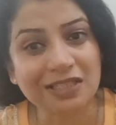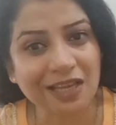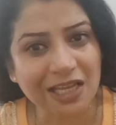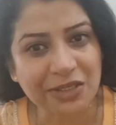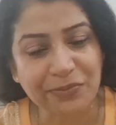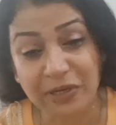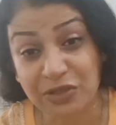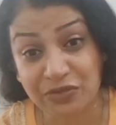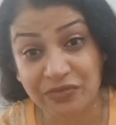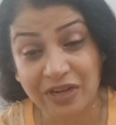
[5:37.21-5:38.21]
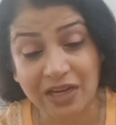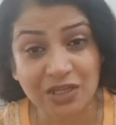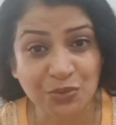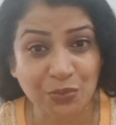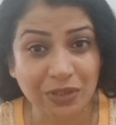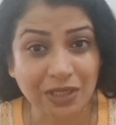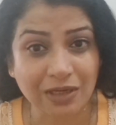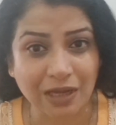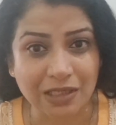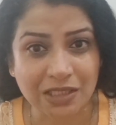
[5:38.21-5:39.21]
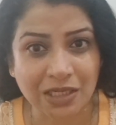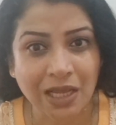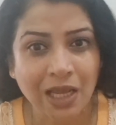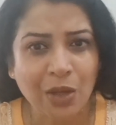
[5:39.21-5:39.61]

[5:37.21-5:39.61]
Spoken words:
the aspect of courage within us,